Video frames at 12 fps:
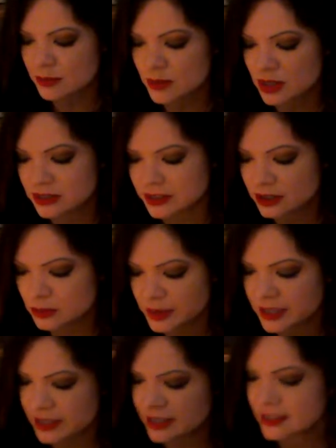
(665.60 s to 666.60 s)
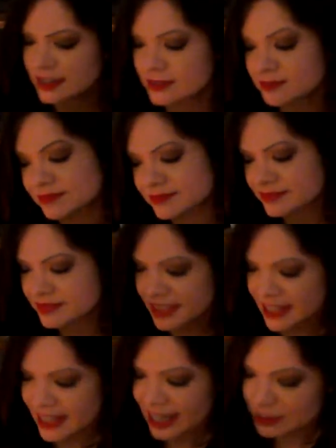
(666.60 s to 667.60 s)
a little bit
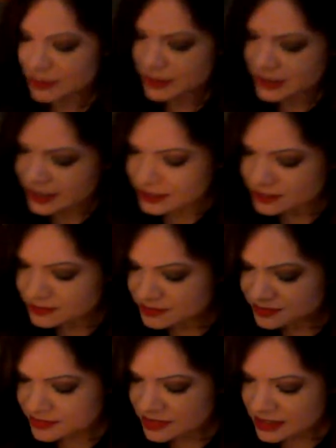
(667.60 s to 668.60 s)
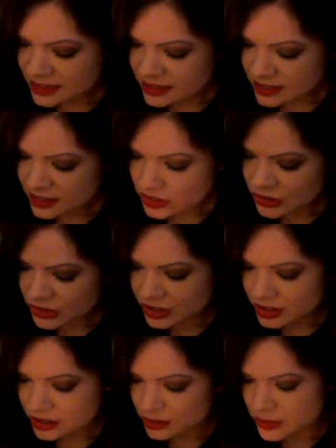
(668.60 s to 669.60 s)
happier,
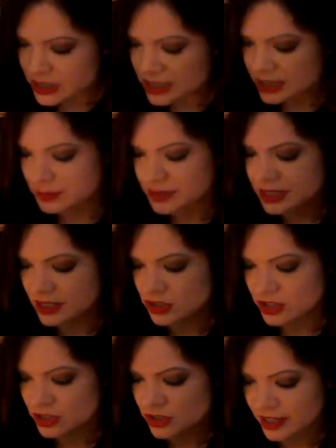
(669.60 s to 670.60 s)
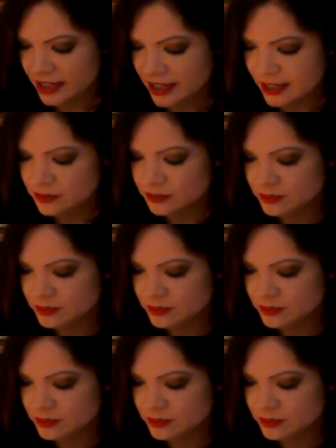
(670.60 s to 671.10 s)
could we potentially try again?